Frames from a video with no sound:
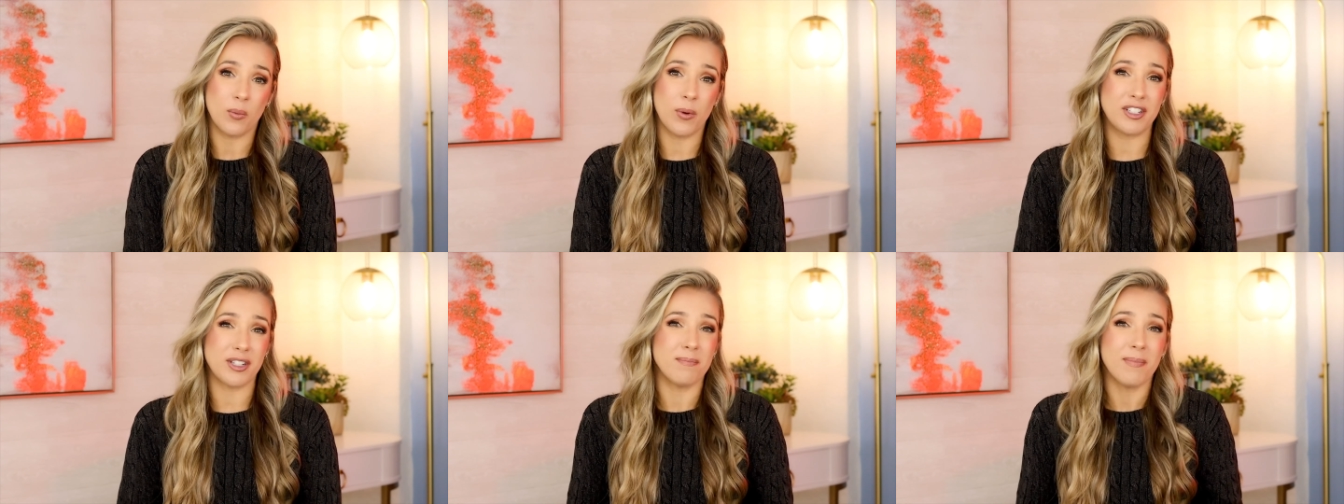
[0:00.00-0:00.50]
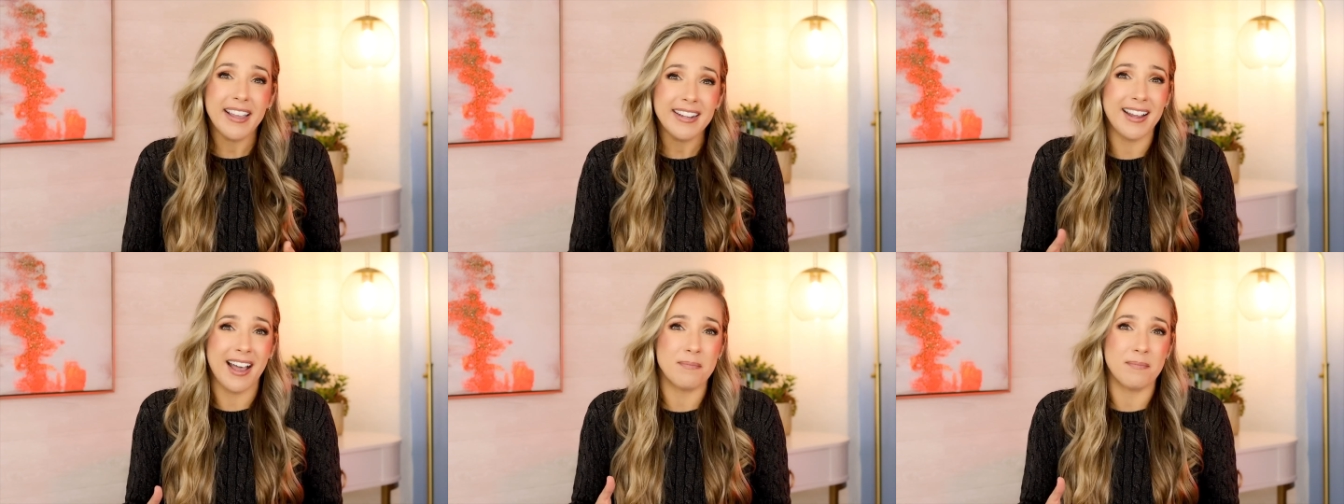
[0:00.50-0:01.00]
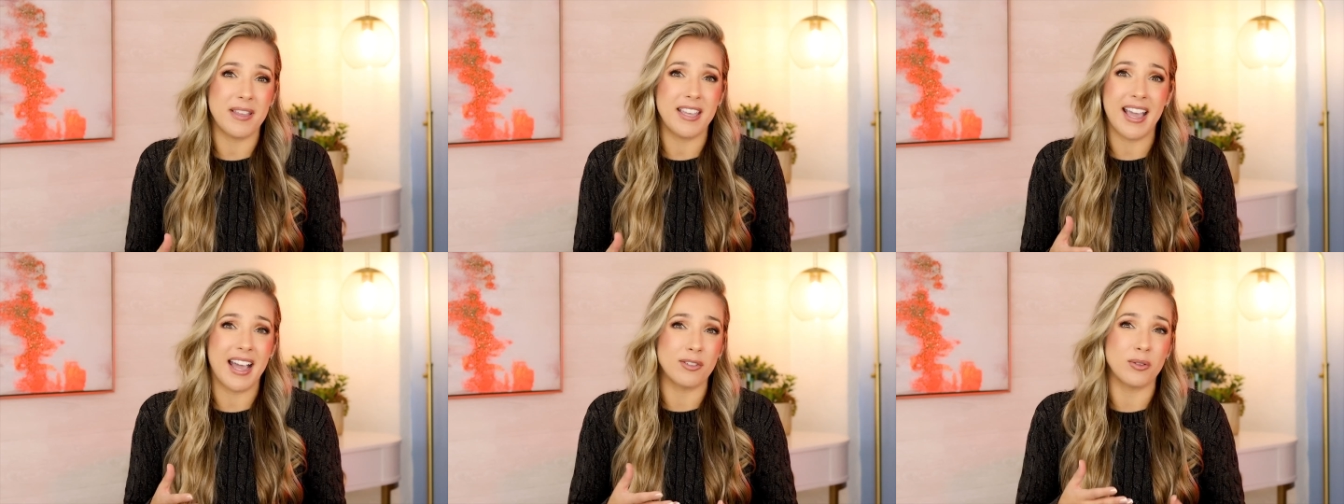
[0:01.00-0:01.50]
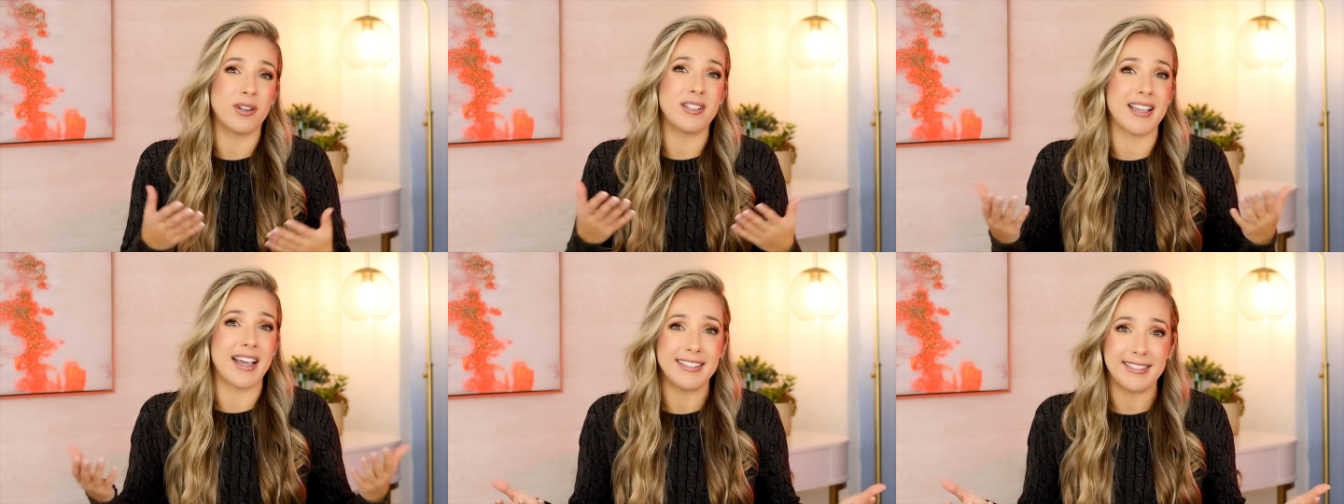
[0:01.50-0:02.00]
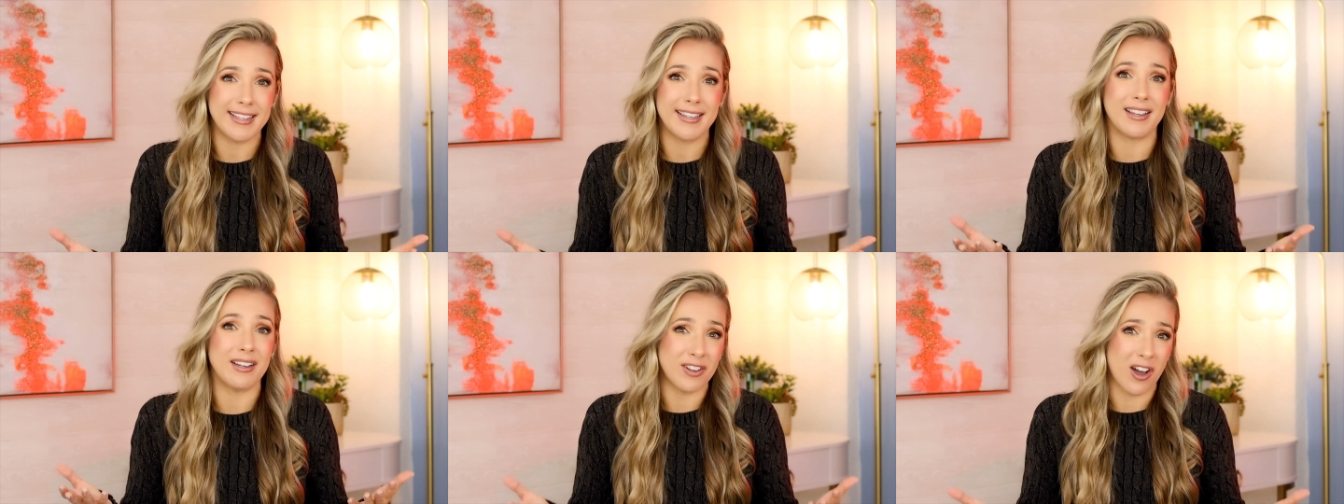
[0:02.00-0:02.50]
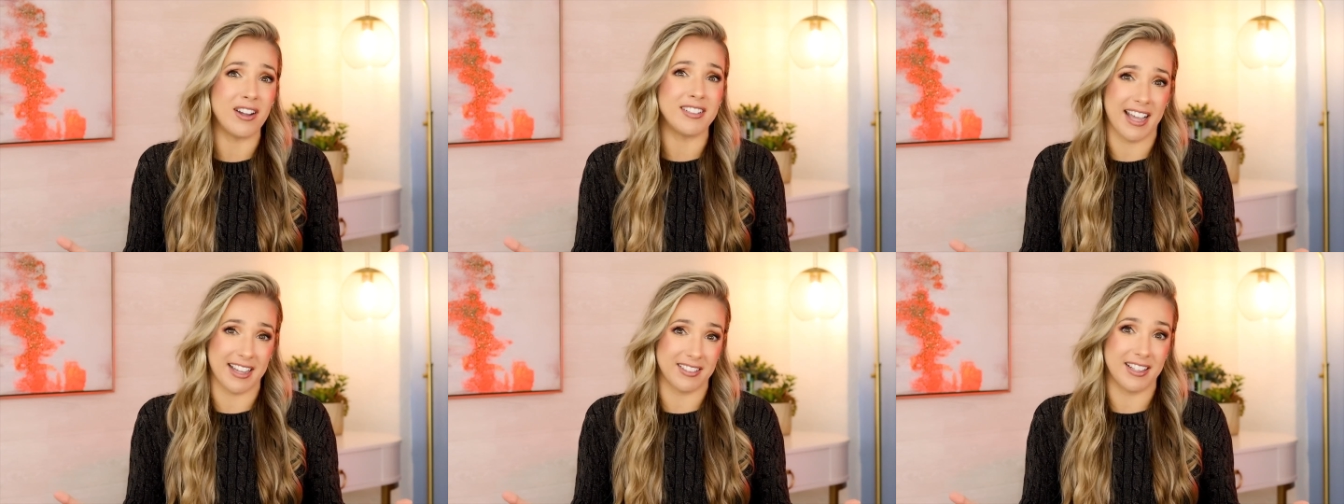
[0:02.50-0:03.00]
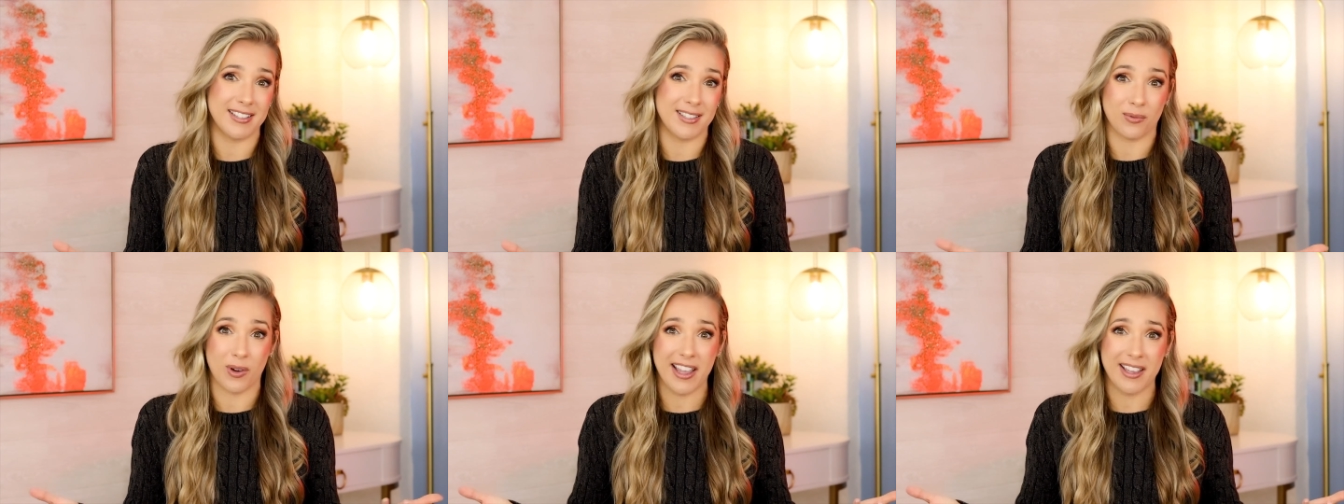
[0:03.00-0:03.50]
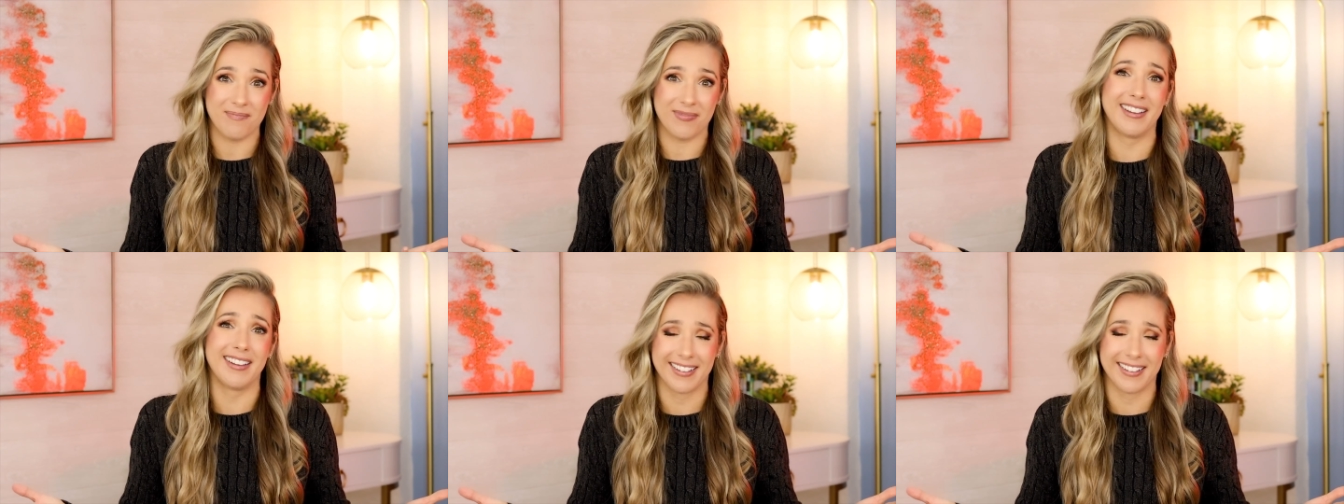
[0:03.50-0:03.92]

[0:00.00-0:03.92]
which might not be everyone's idea of contactless, right?